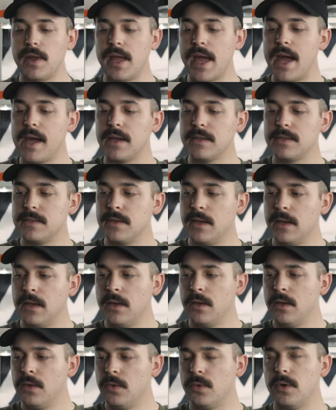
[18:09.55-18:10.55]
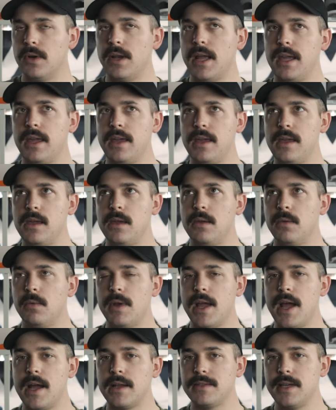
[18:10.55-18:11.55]
React, or Nike
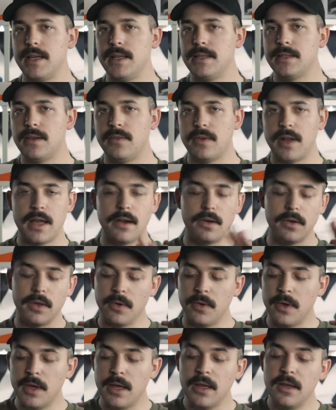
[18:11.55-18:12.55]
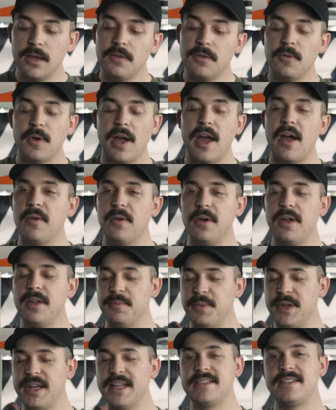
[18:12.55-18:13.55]
React eighty-seven, I don't know. Wow,
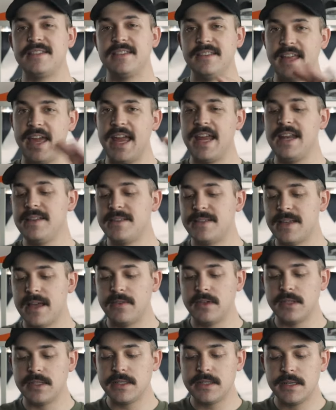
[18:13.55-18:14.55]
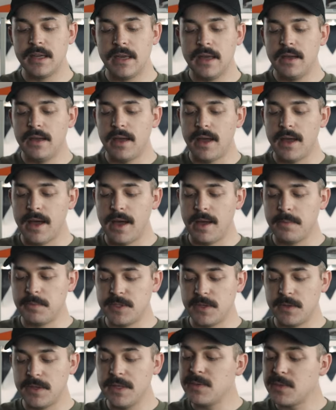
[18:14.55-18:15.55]
but it's the eighty-sevens. Um,
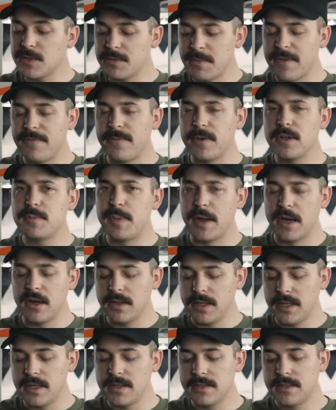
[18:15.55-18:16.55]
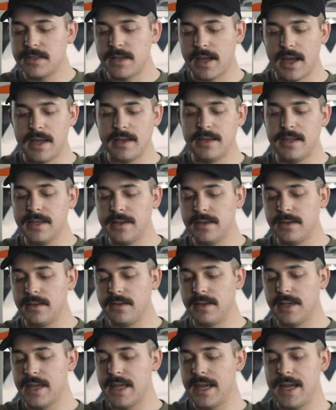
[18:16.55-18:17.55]
so this was my first pair of these. I
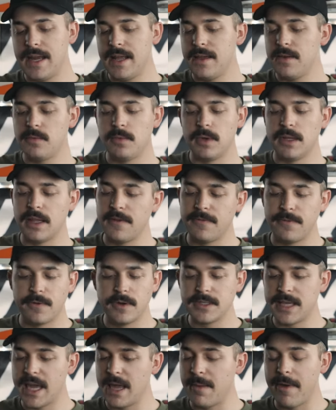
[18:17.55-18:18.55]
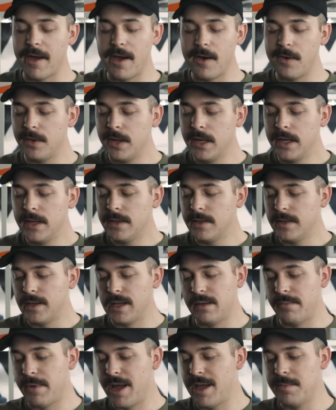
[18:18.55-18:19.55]
didn't get any when they first came out.
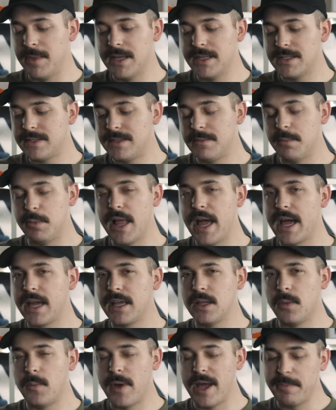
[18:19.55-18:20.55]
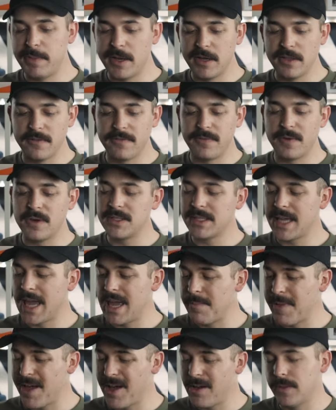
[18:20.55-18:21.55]
Um, I missed the black and the white pair that first
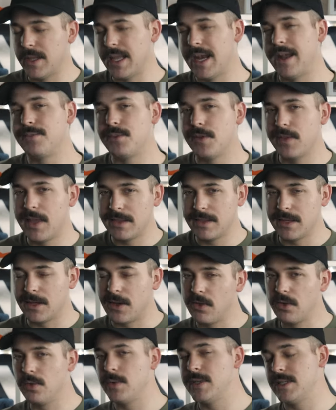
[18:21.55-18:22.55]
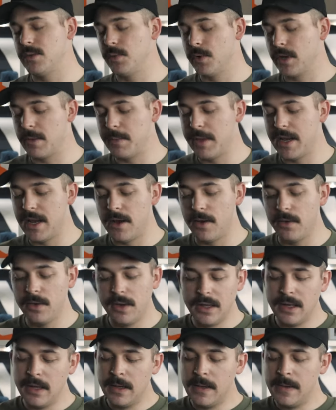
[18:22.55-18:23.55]
came out. And then after that, the colorways that were coming out,